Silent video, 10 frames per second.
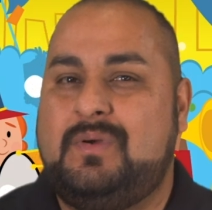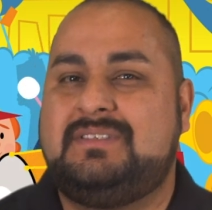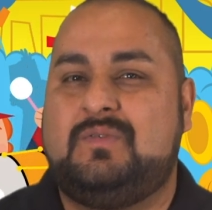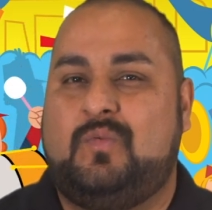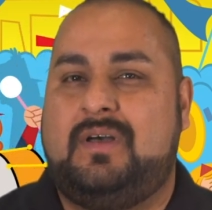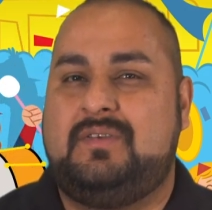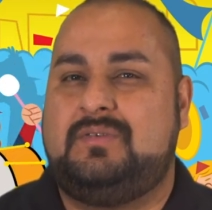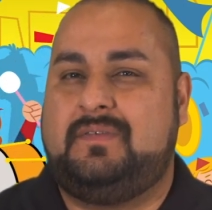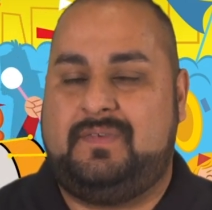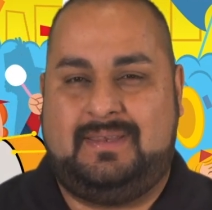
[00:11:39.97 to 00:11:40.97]
was the one who
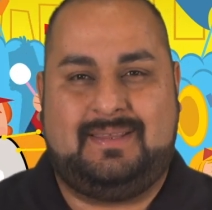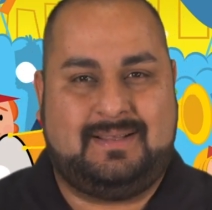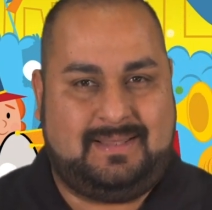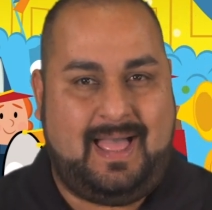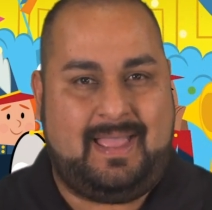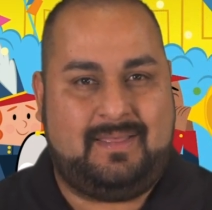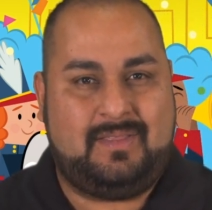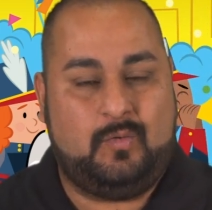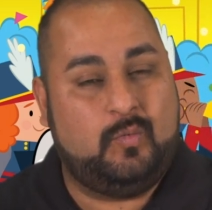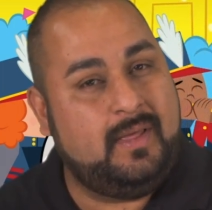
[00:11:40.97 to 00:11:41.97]
defeated Goliath
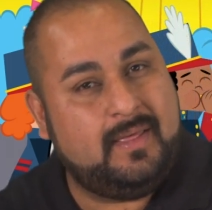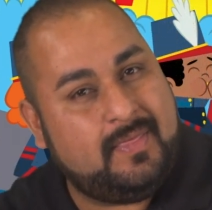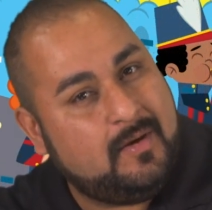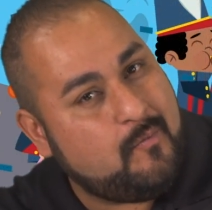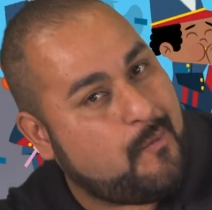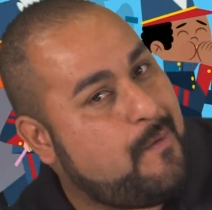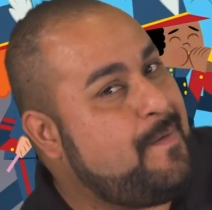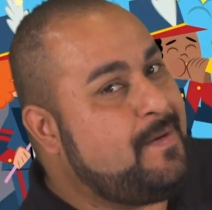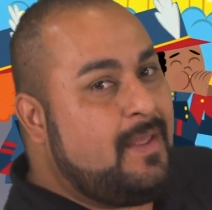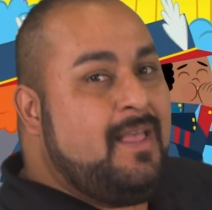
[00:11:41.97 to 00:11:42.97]
with
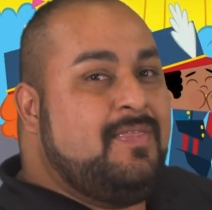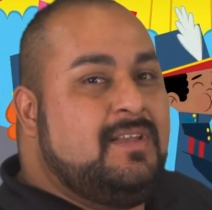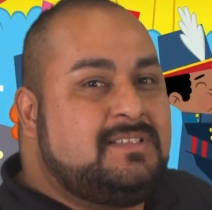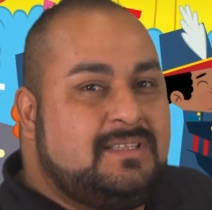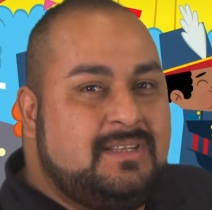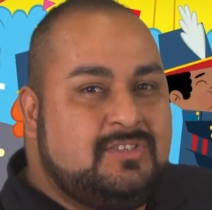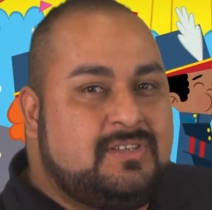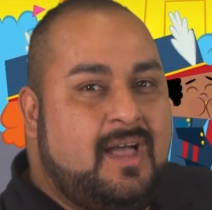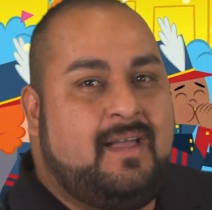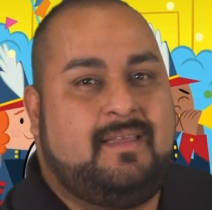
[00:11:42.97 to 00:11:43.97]
the
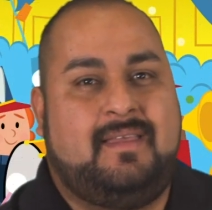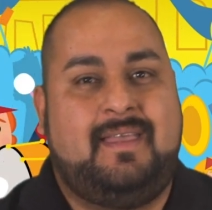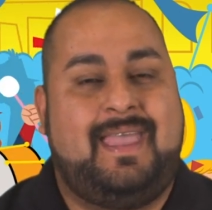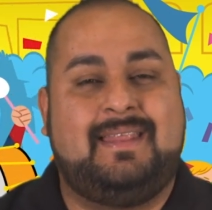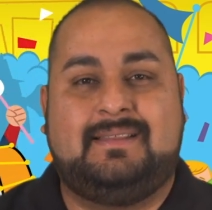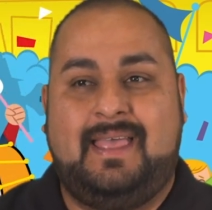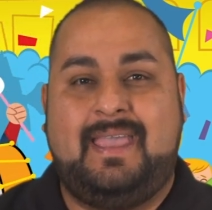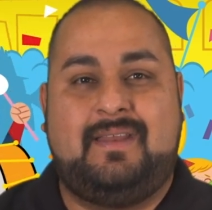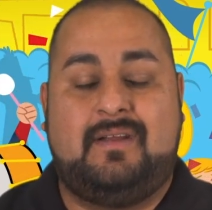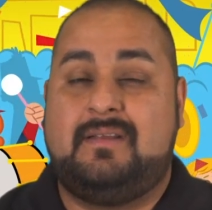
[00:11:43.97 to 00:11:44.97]
slingshot and
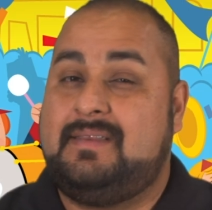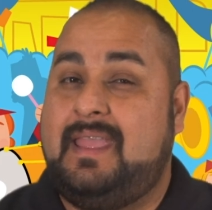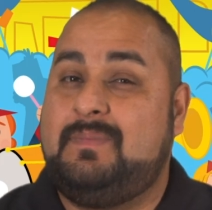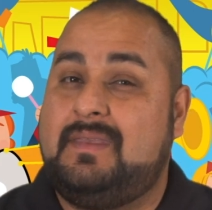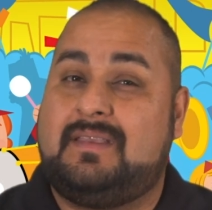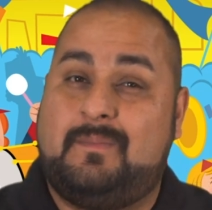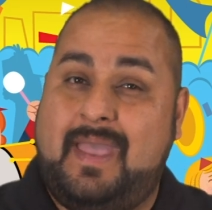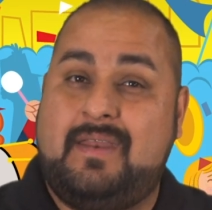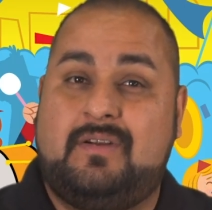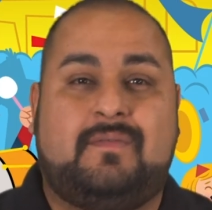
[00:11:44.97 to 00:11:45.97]
later named the
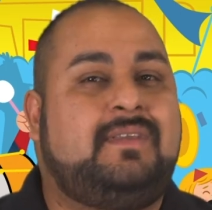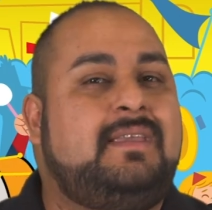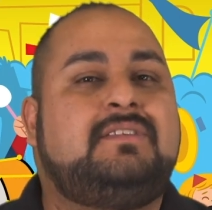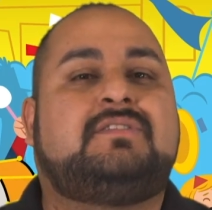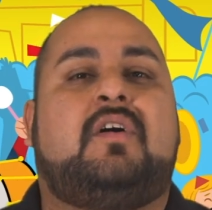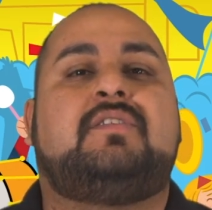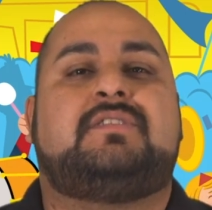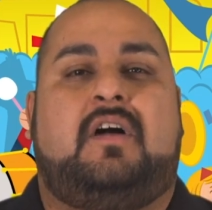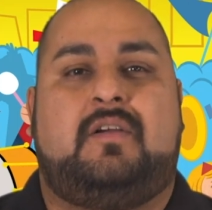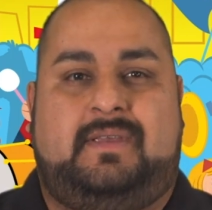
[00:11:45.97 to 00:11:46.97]
commander of King Saul's
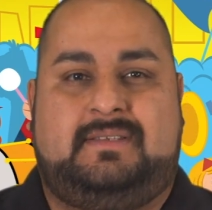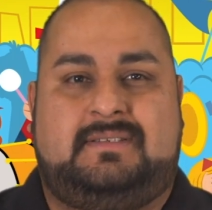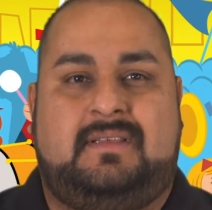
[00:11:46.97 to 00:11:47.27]
armies.